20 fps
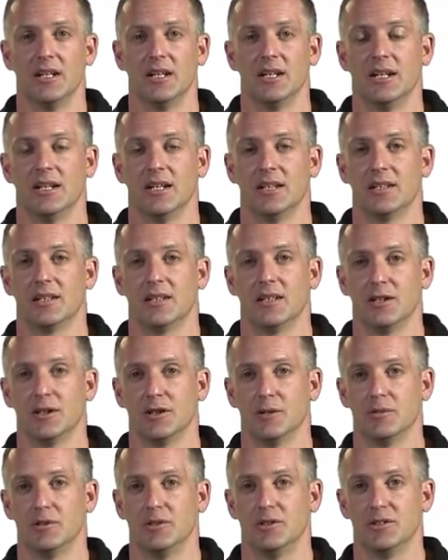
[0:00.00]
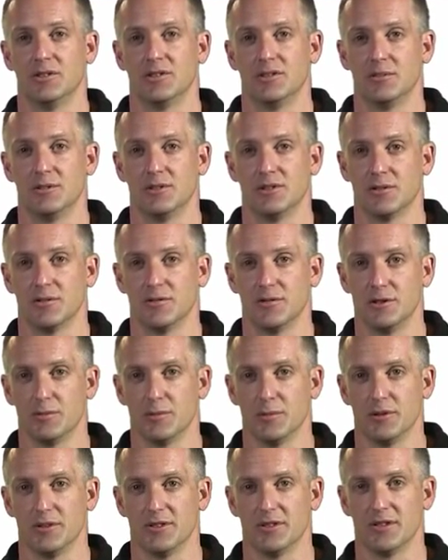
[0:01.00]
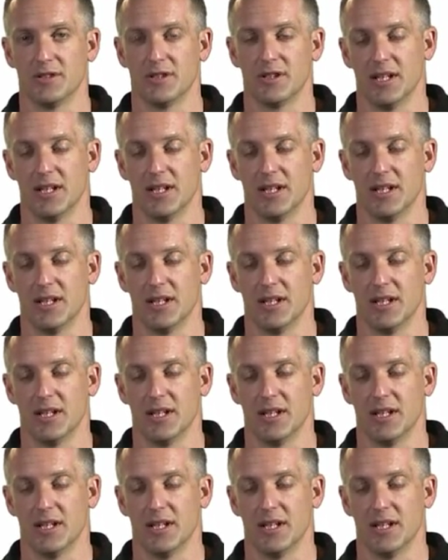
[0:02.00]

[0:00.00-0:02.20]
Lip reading: and can help reduce the risk of fish poisoning.